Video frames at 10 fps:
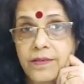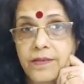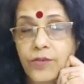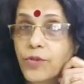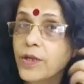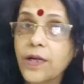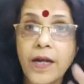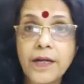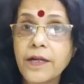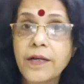So the
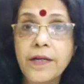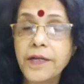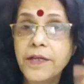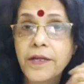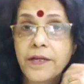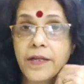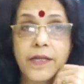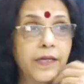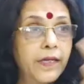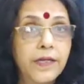gardener did the
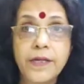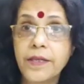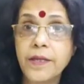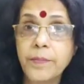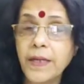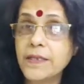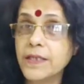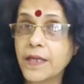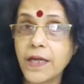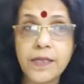trick, he did the
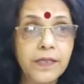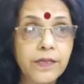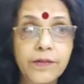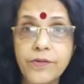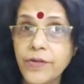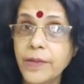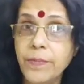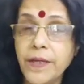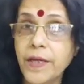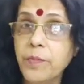magic, and the tree
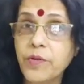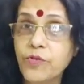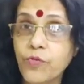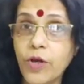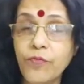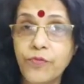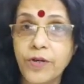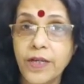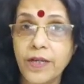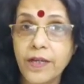became a dwarf
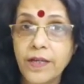tree.